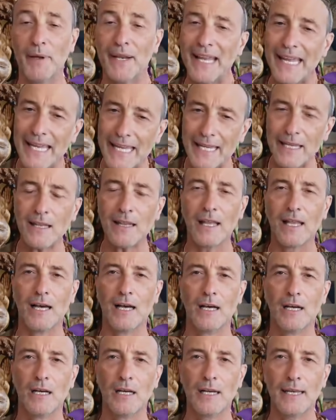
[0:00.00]
But a
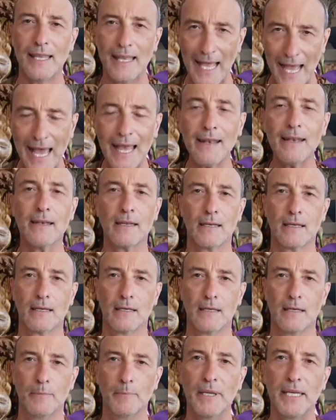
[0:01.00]
healer can
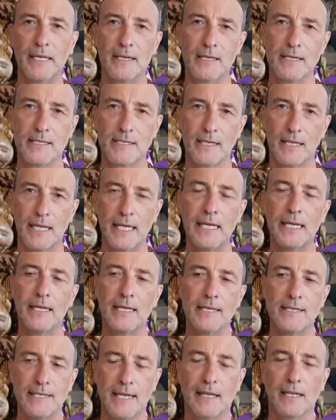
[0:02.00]
because he
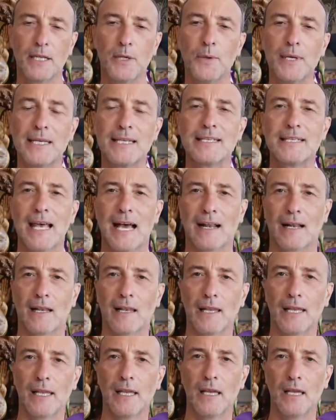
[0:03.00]
can tell you
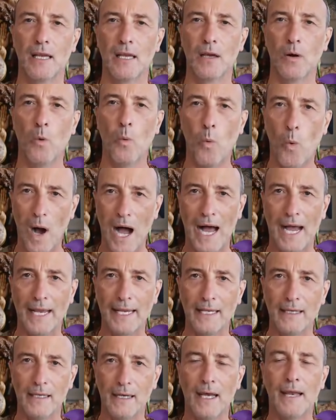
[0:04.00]
exactly
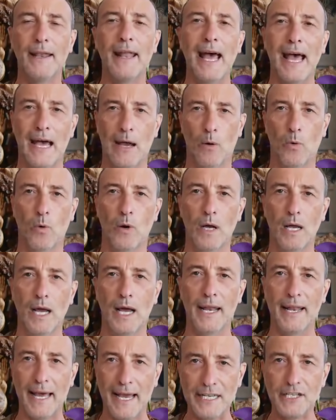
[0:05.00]
why and how,
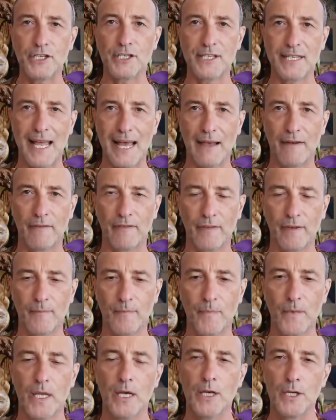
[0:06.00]
and I just have.
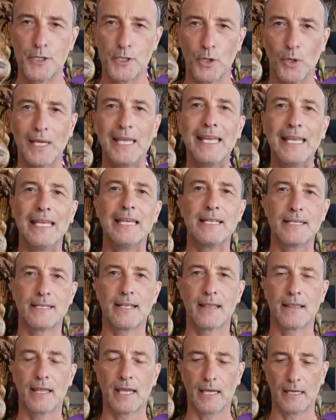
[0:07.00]
So here's
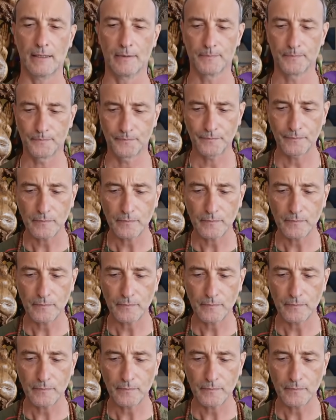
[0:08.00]
the thing.